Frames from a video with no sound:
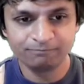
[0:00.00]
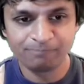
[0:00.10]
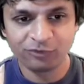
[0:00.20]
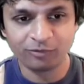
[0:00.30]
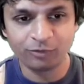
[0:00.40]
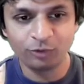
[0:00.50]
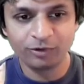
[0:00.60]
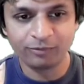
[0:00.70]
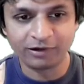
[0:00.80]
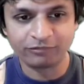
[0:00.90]
So I'm going to open
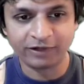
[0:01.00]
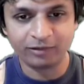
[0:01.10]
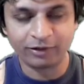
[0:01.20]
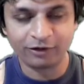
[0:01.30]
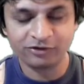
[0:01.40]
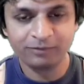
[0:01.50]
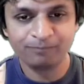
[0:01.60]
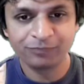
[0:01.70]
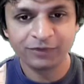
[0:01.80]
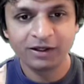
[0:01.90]
my file browser.
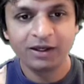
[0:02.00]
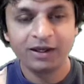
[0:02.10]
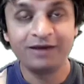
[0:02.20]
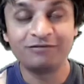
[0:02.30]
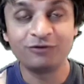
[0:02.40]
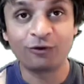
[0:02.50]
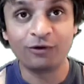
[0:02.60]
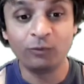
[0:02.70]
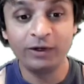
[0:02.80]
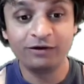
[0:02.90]
If you're on
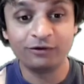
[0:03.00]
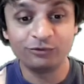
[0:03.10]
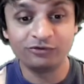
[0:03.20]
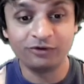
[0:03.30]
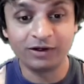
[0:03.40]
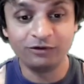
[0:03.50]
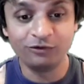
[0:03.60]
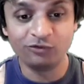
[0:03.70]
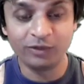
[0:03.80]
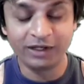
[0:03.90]
Windows, you can
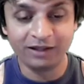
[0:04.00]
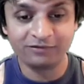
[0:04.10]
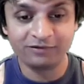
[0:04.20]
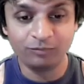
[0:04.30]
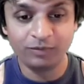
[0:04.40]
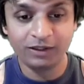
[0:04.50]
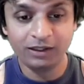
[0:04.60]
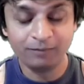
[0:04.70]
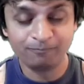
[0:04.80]
use WinSCP.